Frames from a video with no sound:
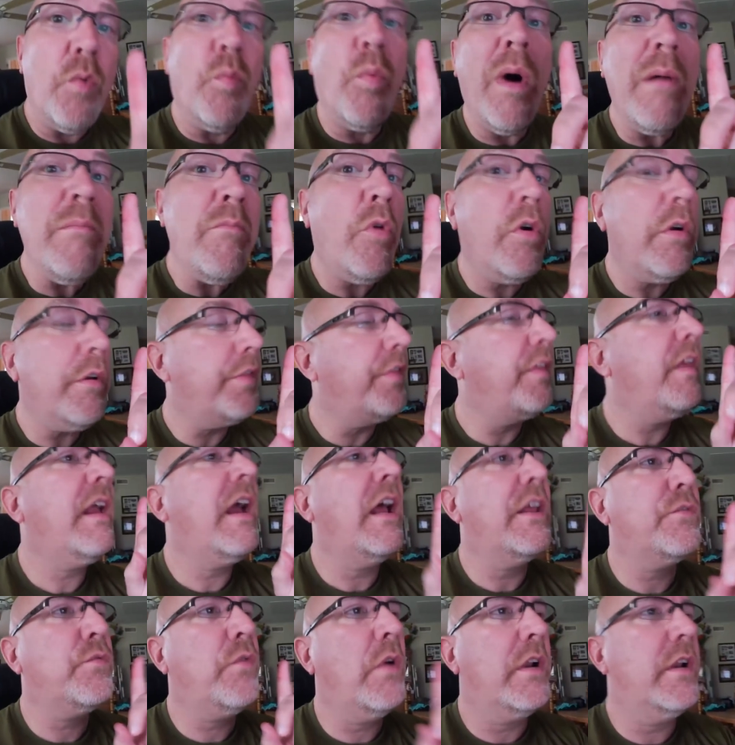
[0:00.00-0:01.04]
One more thing I
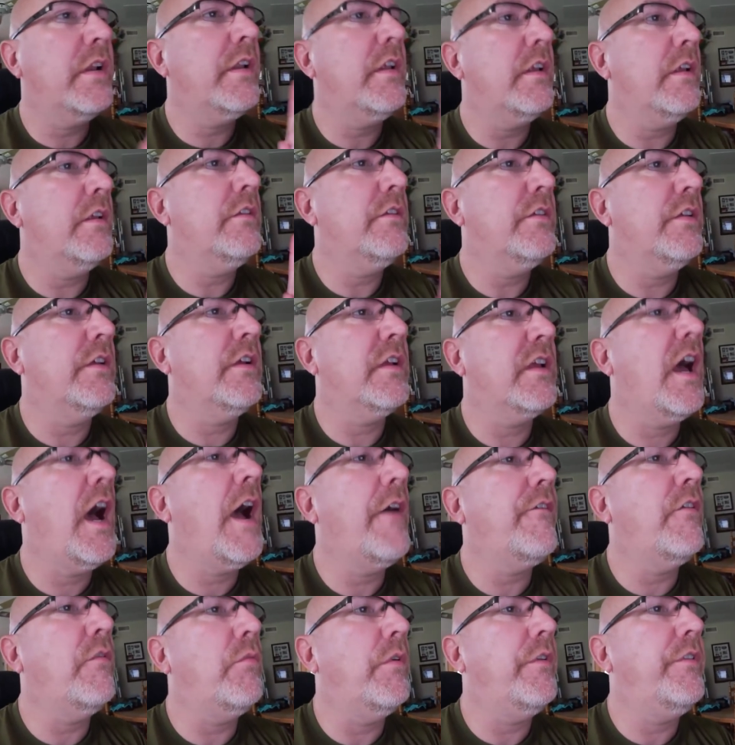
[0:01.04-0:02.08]
just wanted to, to
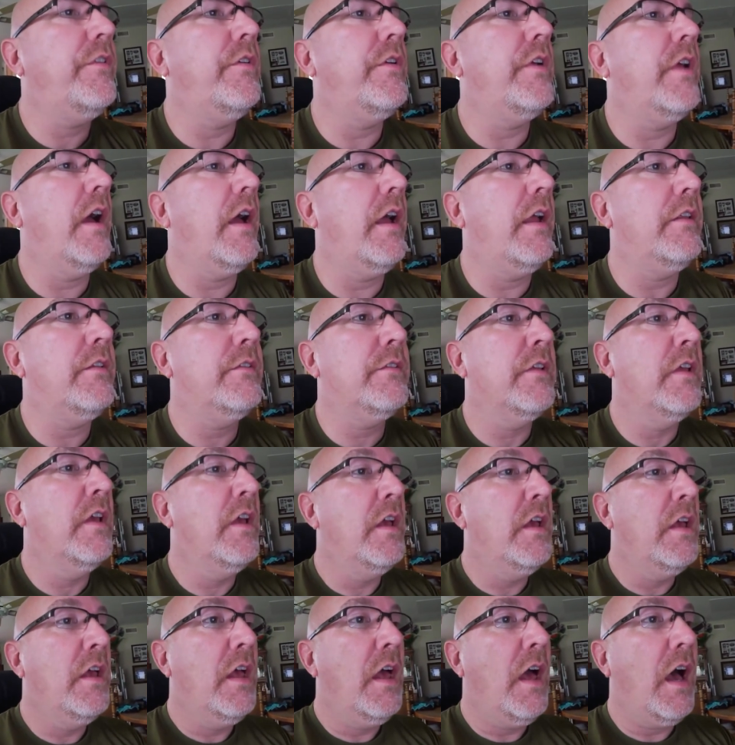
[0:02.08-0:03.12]
cover with you guys.
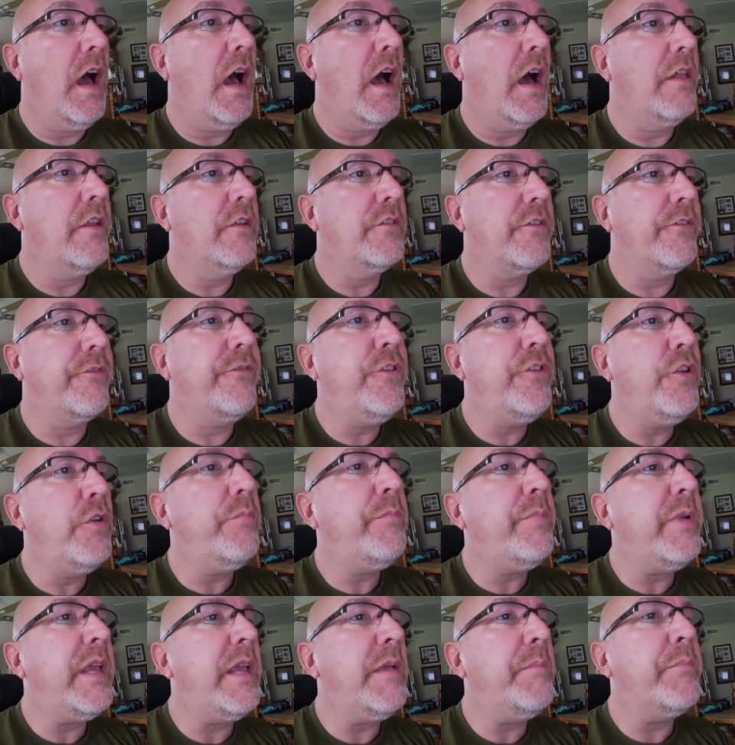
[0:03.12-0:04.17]
Uh, there's a few
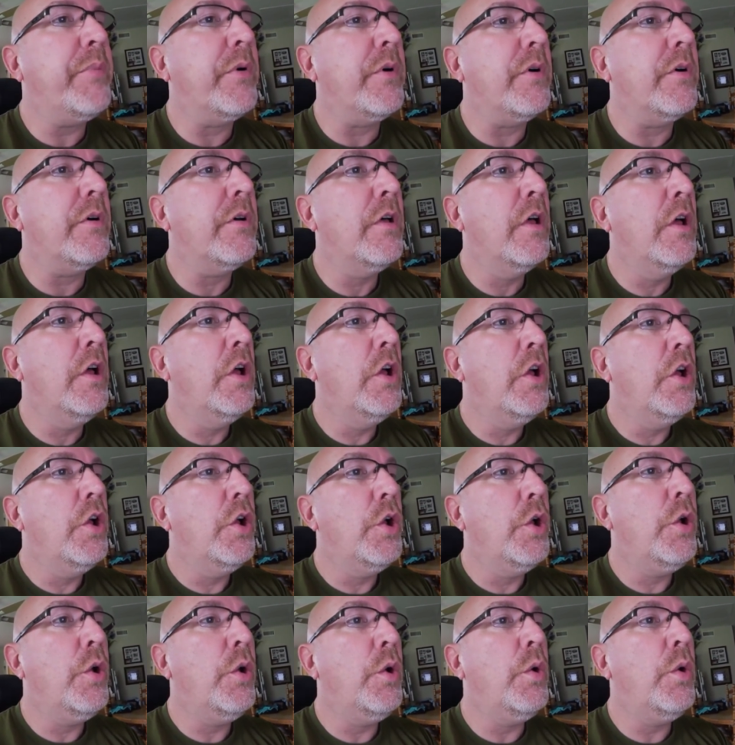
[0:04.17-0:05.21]
people
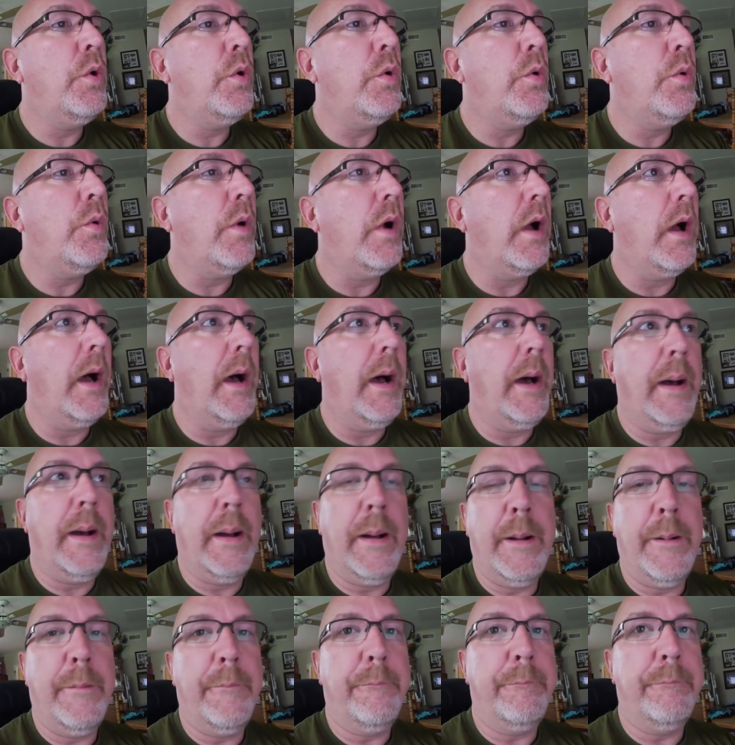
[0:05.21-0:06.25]
who
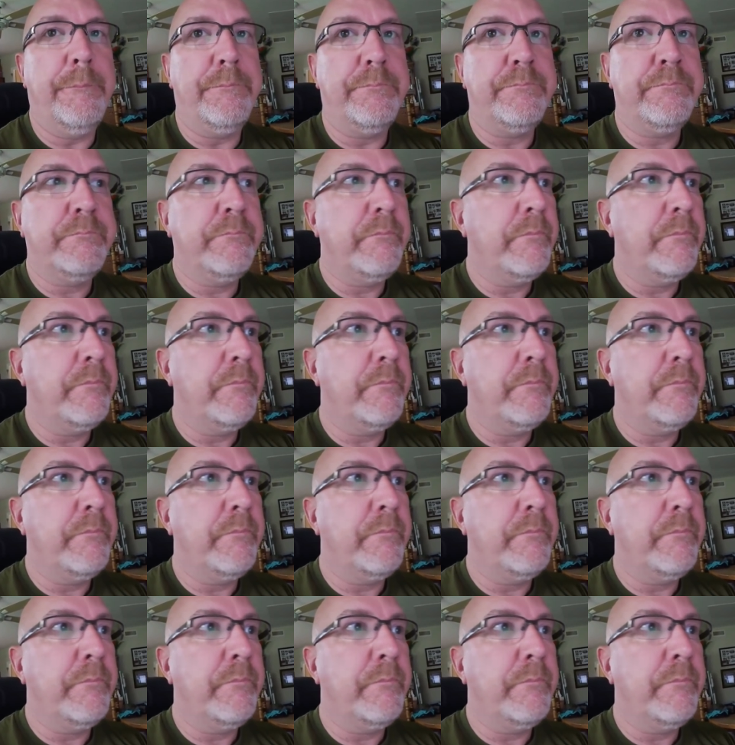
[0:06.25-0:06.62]
um,